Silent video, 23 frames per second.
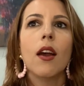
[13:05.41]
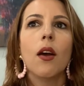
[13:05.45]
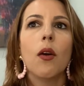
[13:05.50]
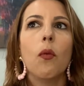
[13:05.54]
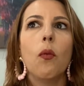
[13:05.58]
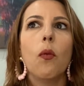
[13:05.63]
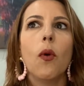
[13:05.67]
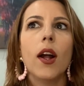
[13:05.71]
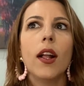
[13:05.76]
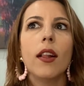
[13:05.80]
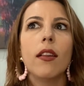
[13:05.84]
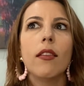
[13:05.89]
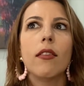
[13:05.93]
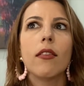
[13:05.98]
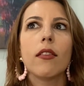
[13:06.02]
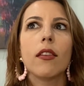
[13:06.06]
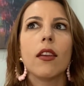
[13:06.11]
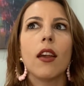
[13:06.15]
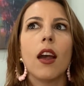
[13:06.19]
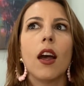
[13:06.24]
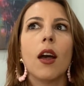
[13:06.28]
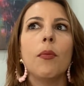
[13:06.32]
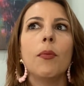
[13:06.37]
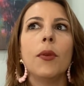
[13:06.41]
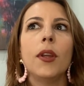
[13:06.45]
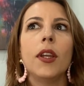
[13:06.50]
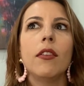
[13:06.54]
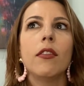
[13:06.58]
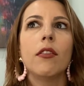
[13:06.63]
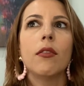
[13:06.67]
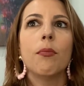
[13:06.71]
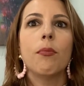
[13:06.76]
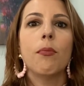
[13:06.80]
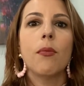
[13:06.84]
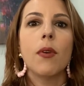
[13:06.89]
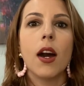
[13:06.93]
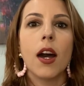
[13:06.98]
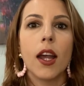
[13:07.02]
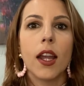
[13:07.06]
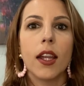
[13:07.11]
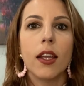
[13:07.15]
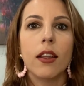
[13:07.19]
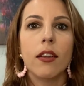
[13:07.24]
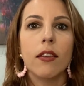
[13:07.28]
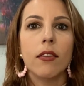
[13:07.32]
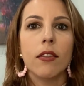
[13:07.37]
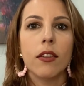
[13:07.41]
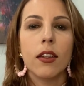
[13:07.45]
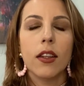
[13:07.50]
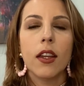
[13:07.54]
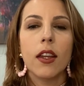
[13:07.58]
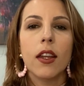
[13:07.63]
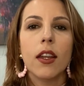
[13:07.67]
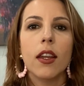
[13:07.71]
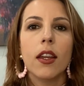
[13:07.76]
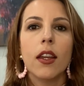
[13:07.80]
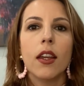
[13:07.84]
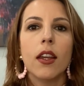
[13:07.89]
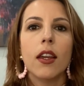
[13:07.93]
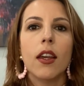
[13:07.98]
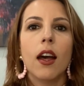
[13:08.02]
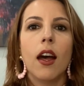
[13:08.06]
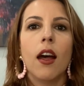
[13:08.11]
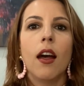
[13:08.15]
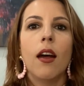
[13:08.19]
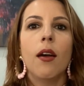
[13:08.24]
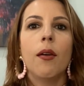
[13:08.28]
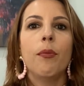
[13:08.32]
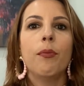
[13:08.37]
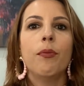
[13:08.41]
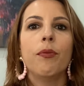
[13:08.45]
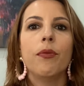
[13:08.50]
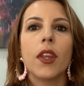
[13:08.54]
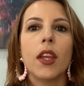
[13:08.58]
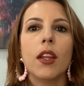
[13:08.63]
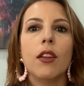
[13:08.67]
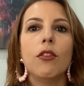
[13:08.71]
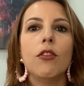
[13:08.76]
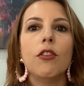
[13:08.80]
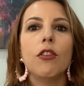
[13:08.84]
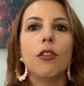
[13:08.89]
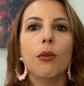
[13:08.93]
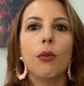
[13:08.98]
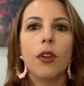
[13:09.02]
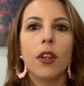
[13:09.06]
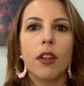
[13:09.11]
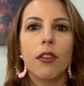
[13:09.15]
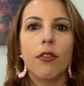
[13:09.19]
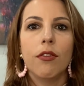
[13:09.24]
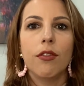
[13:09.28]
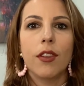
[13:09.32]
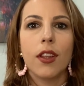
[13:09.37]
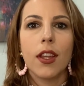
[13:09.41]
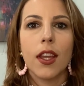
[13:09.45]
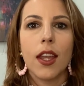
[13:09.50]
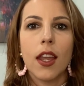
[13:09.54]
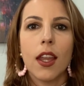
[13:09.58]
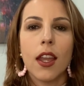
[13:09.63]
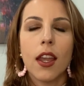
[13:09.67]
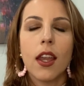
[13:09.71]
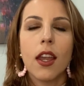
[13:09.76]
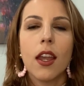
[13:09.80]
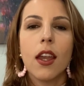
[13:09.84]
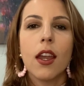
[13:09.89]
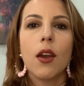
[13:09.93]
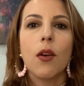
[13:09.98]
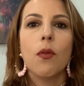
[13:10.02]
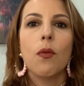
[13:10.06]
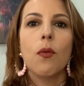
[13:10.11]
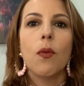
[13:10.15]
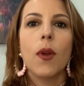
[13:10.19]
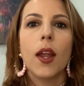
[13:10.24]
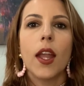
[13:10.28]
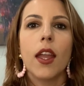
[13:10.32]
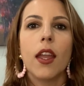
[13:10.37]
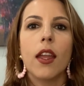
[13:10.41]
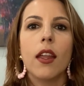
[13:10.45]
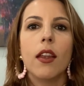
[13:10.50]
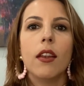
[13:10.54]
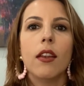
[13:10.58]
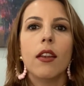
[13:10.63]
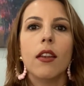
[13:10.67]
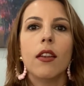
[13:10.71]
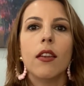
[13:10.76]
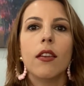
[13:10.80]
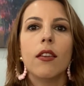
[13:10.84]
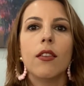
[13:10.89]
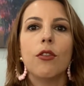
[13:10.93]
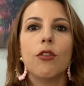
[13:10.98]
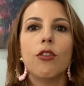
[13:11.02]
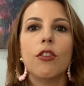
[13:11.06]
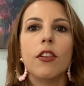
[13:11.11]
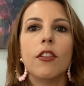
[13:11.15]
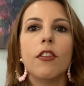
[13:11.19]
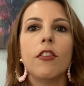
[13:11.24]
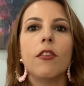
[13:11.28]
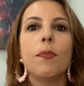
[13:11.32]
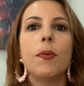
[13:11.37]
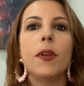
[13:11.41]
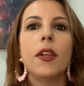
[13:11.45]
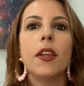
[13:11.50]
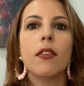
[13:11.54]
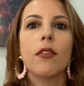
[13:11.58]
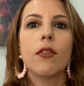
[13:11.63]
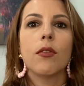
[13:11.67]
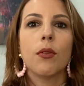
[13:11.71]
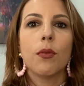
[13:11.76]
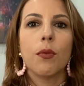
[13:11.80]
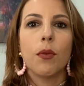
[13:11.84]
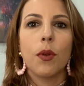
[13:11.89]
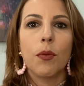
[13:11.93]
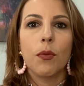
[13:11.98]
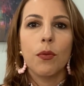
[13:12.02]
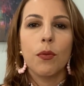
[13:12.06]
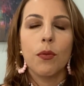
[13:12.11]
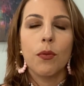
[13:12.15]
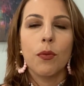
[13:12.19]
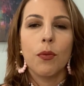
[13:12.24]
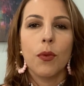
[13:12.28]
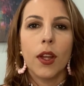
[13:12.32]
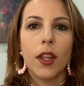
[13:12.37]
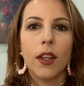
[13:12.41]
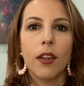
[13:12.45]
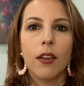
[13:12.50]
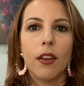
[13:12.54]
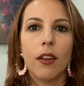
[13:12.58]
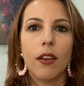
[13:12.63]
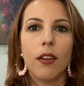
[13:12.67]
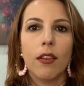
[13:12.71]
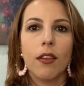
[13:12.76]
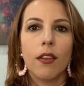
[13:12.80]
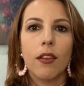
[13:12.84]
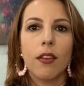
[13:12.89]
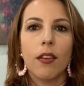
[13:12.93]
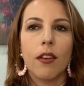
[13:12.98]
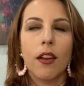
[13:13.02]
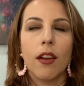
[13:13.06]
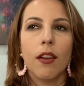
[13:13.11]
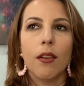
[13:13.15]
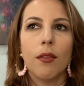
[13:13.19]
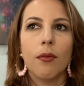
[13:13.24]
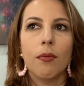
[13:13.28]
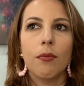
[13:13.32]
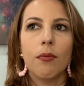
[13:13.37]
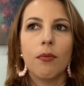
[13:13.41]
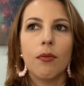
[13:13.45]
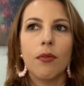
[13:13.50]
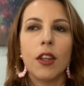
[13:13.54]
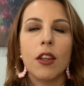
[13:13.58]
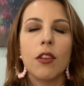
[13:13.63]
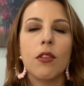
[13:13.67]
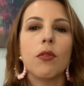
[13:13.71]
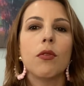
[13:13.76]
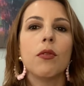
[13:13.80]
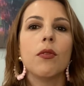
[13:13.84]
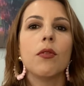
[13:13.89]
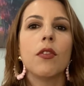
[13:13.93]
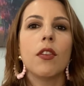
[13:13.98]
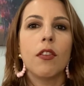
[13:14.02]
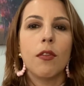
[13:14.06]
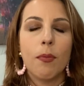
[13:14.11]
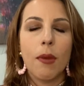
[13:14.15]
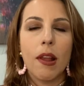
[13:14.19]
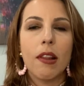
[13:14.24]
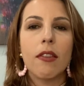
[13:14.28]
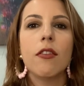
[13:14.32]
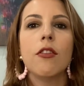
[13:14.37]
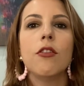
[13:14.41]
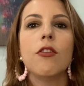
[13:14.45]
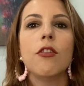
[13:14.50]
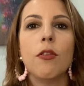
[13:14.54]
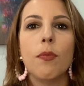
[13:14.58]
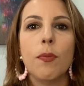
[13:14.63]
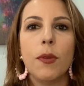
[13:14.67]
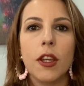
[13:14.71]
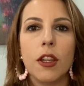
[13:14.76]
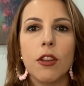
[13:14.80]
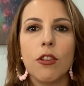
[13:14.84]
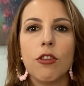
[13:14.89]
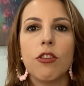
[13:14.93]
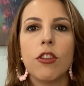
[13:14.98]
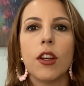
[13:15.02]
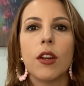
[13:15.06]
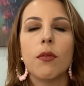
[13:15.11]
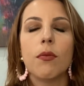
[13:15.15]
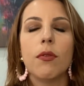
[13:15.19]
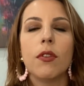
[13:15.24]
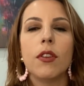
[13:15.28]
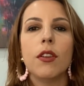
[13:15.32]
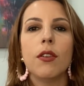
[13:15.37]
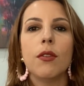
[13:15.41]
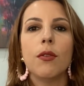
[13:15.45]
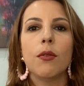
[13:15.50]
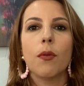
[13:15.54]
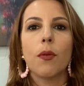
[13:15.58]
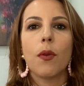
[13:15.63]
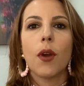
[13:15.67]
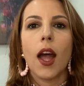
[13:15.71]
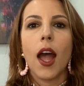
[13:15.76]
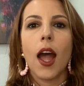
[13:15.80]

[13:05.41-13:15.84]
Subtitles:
What's coming to mind intuitively when she speaks, or when this message is being shared with you?